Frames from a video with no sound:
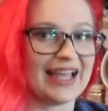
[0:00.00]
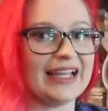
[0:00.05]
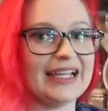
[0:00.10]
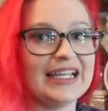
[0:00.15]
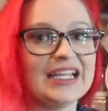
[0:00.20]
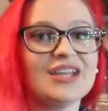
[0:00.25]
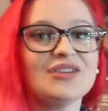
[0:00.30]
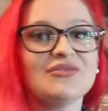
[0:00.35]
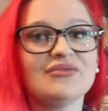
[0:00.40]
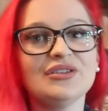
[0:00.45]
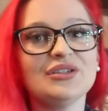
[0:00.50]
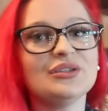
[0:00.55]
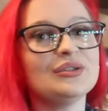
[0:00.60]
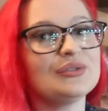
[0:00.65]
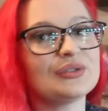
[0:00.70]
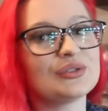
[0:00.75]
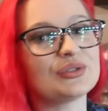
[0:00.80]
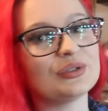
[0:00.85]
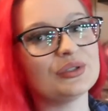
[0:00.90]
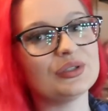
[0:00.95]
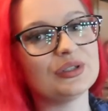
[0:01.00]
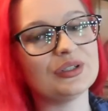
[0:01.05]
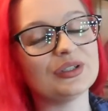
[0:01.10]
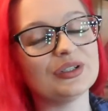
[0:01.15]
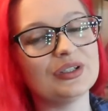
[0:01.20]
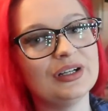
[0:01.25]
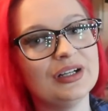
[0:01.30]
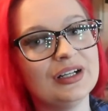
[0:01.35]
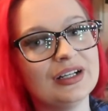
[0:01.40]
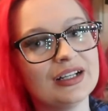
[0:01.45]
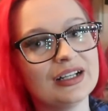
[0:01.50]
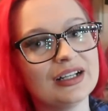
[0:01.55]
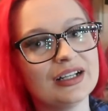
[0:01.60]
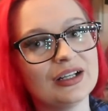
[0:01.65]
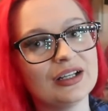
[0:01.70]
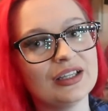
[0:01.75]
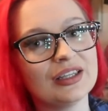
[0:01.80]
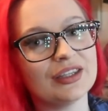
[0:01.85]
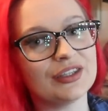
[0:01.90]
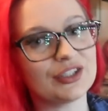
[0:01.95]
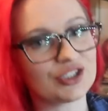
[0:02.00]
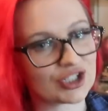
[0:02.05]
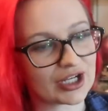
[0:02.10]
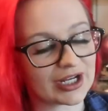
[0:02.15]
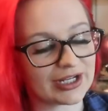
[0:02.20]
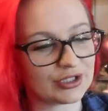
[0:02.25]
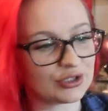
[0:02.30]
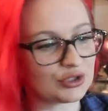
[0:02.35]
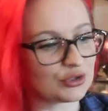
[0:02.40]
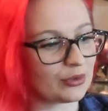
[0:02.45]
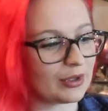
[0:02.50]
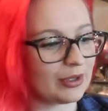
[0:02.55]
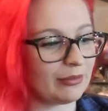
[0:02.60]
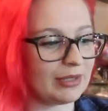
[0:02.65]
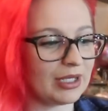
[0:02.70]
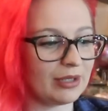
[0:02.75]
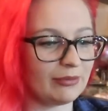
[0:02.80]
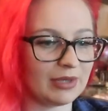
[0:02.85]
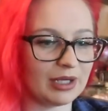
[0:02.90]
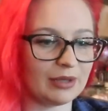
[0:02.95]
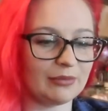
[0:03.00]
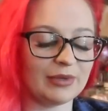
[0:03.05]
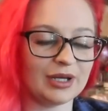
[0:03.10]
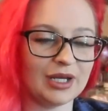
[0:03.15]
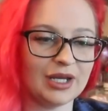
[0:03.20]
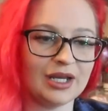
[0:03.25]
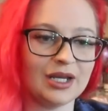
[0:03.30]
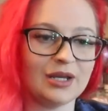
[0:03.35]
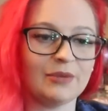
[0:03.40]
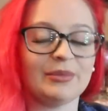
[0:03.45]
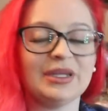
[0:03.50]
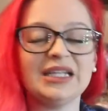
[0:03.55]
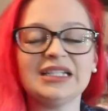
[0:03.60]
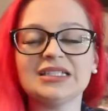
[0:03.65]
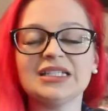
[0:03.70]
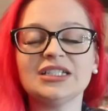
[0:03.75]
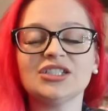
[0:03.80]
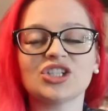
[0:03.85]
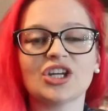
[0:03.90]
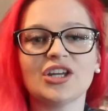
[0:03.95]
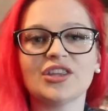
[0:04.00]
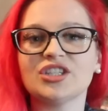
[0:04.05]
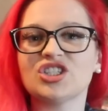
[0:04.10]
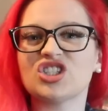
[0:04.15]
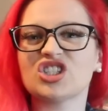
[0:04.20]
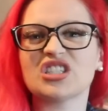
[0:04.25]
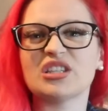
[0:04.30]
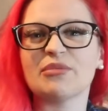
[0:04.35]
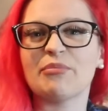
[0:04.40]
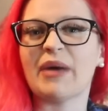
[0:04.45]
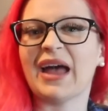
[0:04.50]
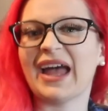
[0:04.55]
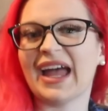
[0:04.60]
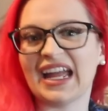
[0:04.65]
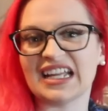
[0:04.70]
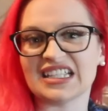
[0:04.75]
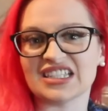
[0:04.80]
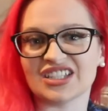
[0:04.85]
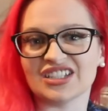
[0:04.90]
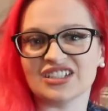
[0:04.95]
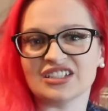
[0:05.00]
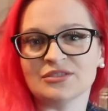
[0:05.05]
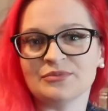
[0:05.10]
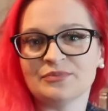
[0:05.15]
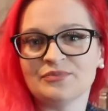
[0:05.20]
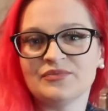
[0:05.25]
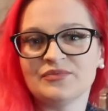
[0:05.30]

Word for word: you saw the challenge where me and mum picked each other just a pattern,